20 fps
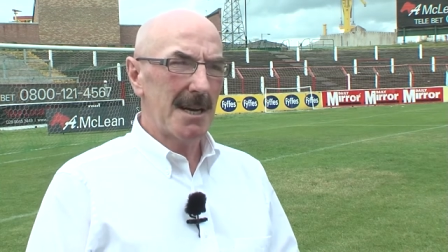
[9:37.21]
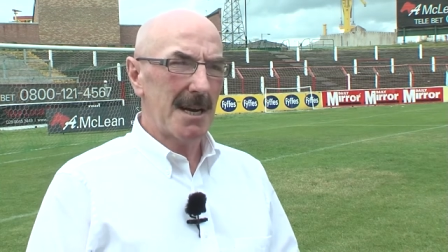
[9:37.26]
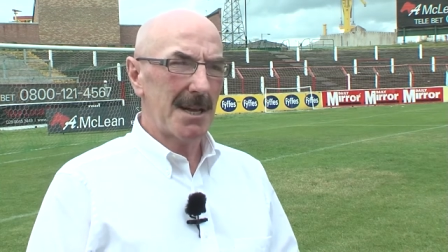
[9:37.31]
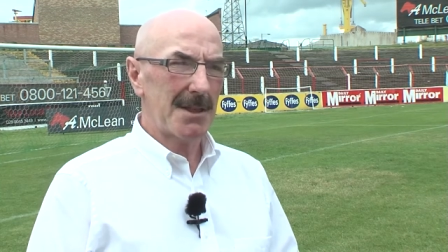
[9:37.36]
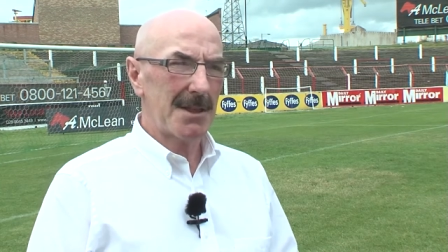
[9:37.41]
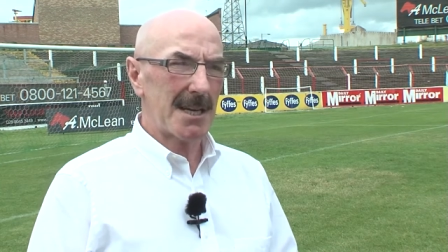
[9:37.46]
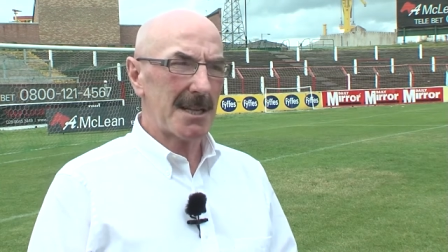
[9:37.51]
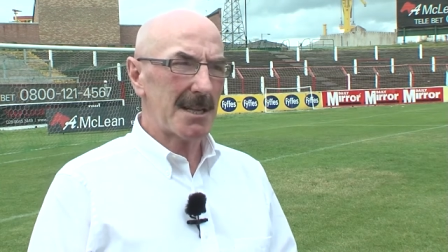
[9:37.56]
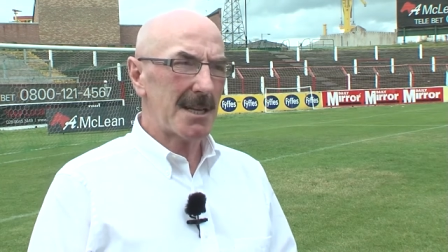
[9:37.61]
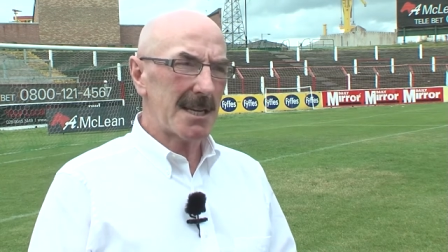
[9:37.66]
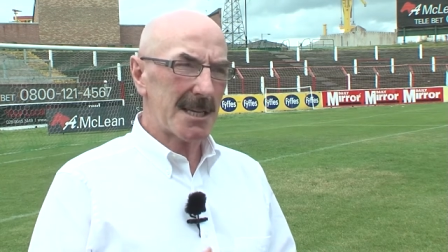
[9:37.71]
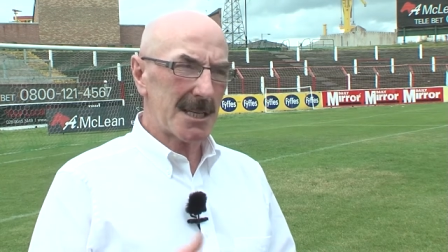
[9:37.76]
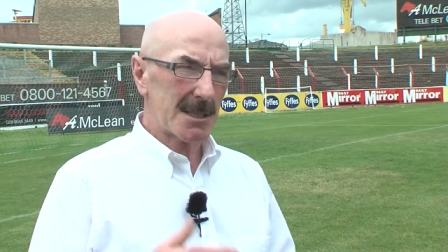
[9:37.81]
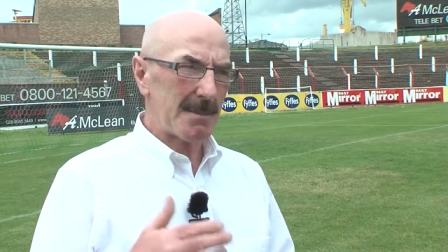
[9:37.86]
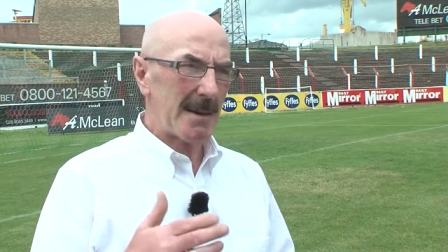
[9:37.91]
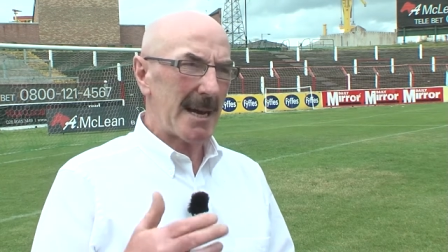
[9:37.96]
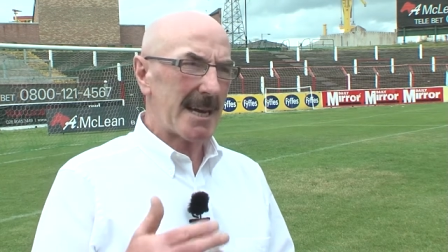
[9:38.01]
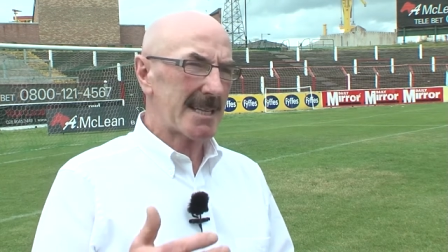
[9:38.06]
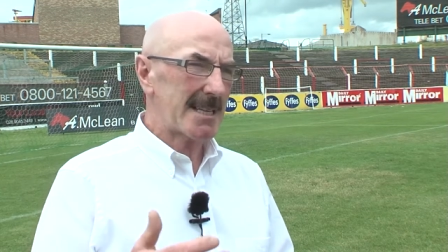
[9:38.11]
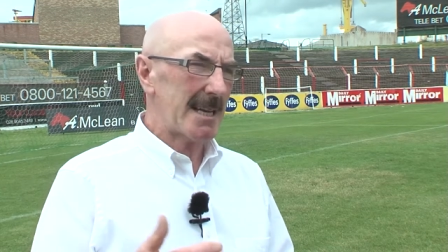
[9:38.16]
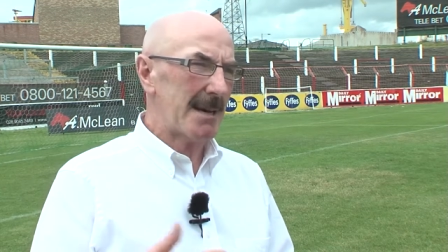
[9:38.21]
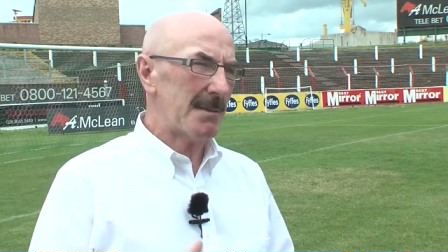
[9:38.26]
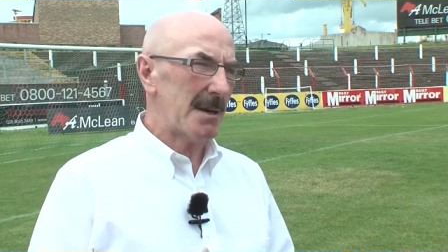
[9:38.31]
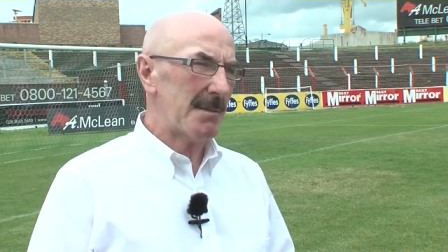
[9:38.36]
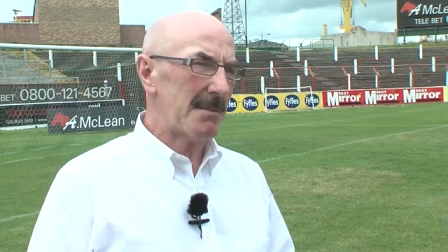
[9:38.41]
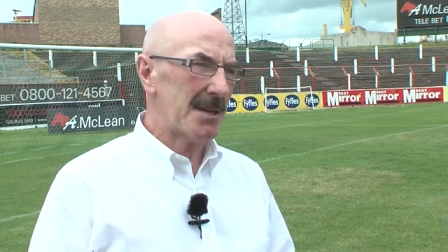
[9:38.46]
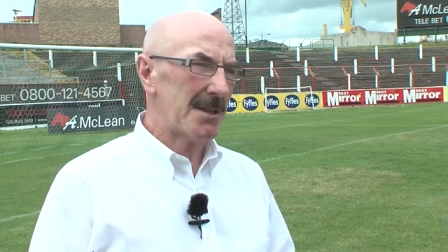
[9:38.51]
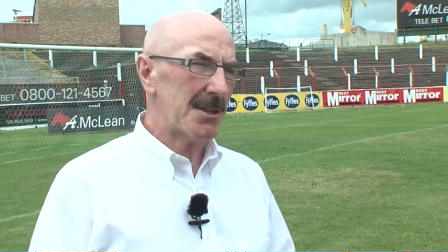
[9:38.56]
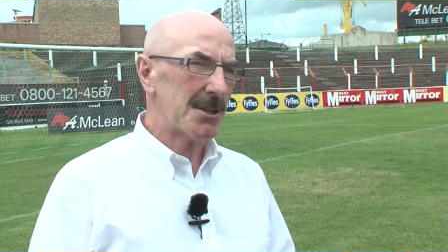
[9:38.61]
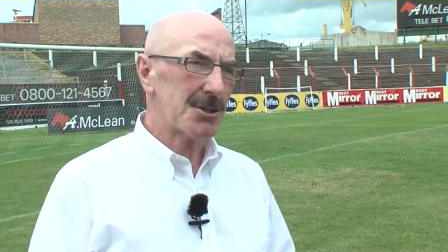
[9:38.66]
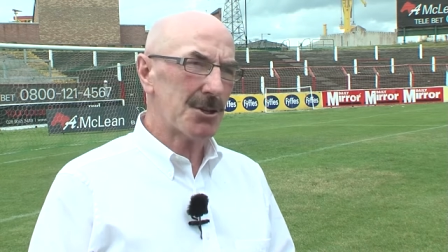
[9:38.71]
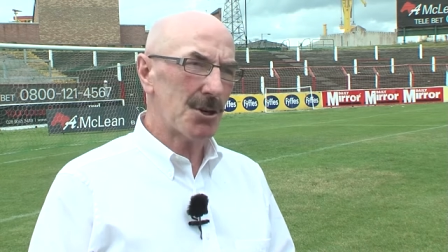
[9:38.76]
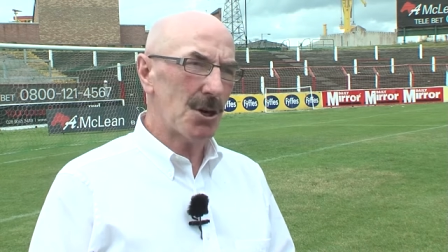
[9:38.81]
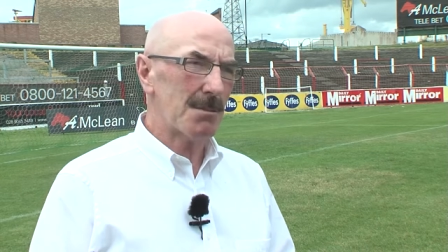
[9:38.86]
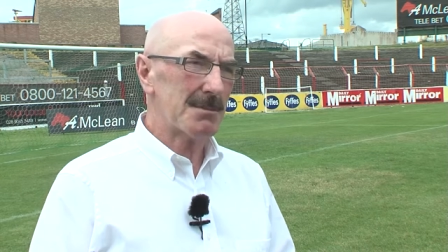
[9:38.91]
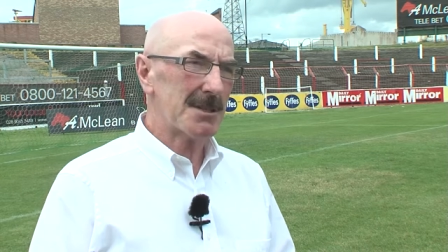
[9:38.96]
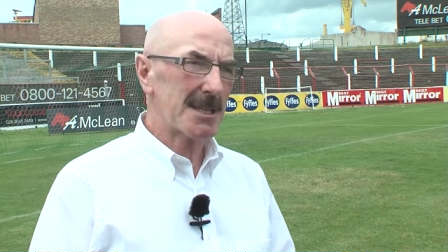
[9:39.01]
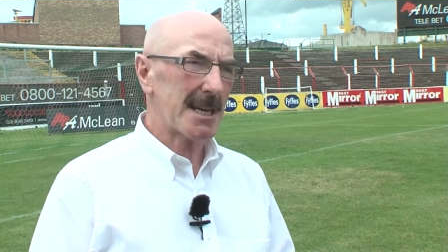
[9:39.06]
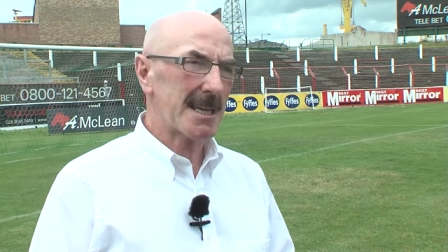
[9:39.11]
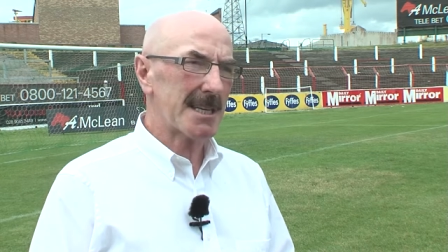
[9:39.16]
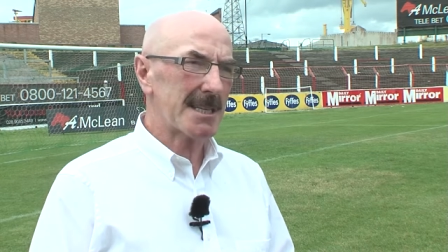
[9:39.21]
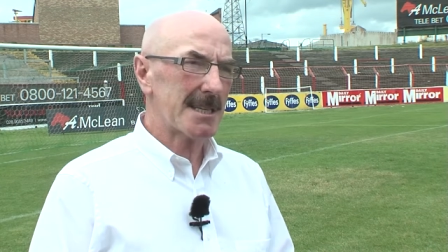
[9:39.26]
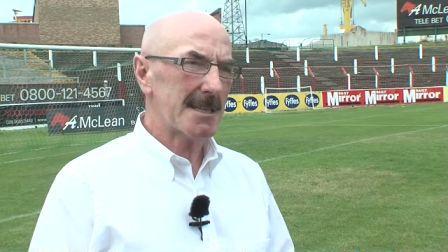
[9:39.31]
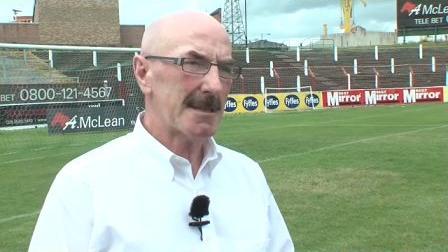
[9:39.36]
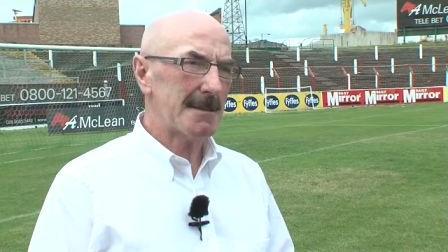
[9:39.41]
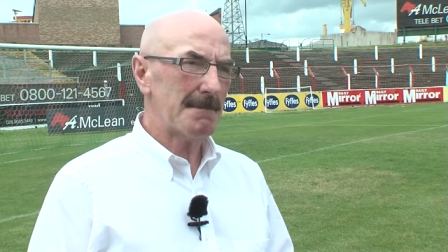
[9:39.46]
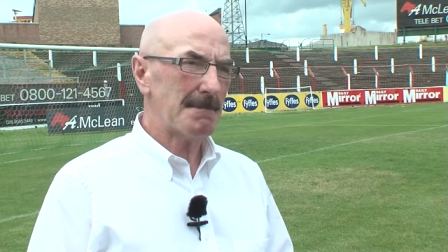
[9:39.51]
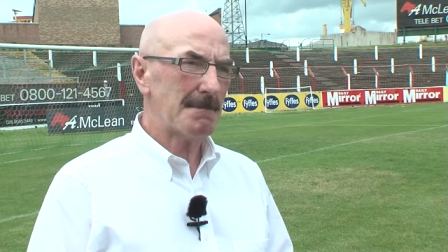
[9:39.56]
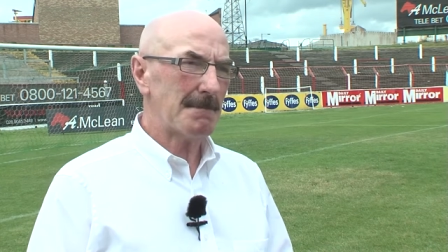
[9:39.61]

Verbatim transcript: I think they'll expect them to be in the top six.